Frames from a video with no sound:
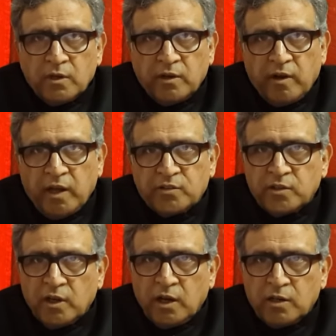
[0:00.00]
directs
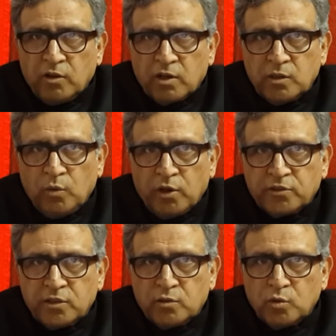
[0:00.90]
Dr.
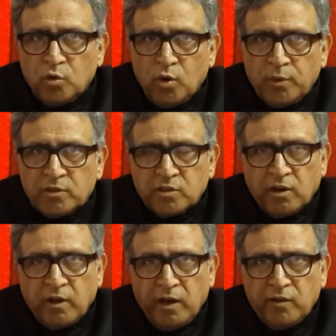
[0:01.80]
Watson to go with
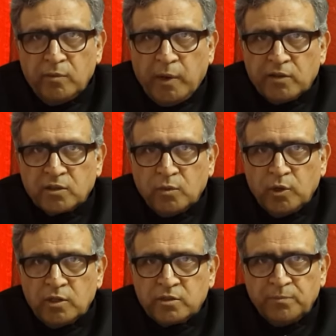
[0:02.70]
Sir Henry
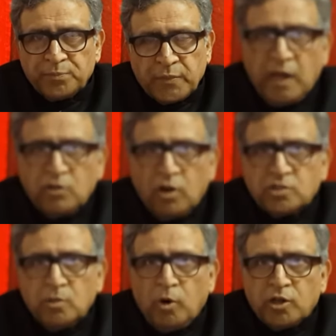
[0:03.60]
Baskervilles and
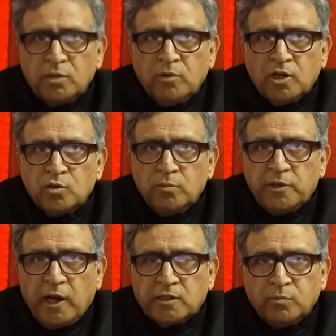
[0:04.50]
Dr. Mortimer to
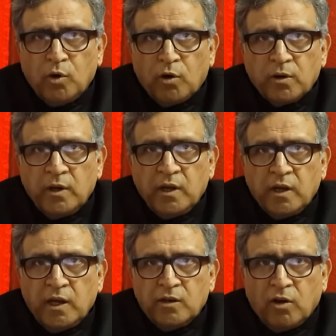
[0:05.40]
Dartmoor
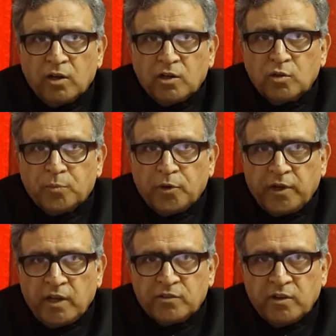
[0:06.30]
in order to
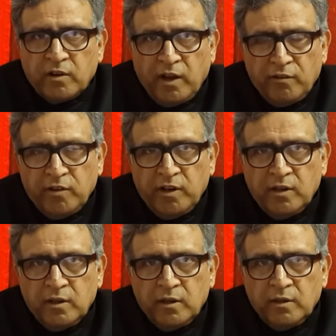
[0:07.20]
protect Sir
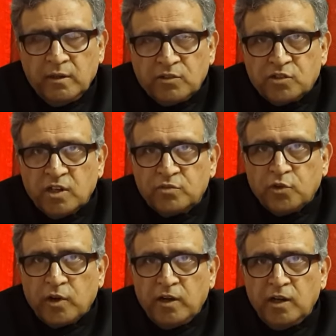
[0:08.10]
Henry and search
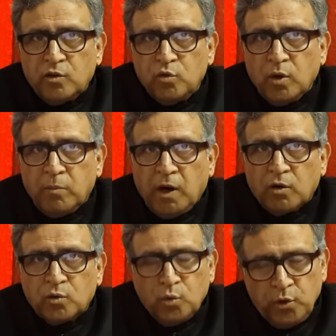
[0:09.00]
for any clue
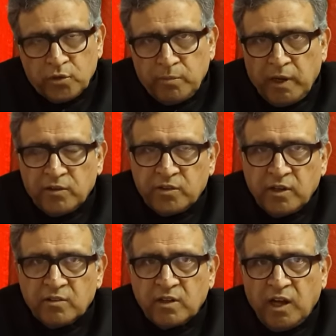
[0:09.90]
about who is
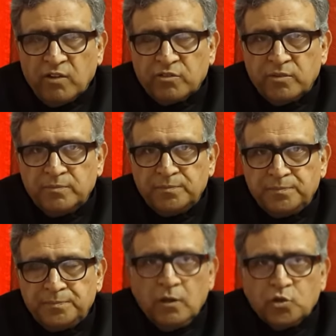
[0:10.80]
menacing his
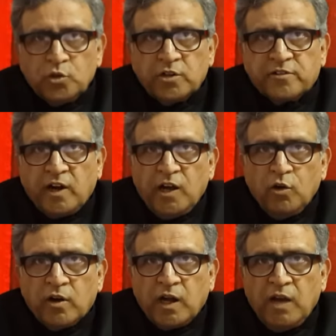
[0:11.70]
life. So the
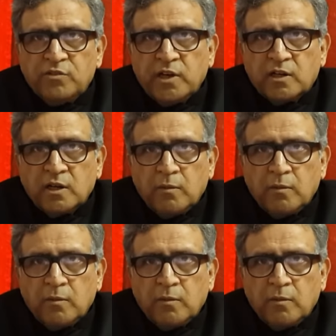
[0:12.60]
trio arrives at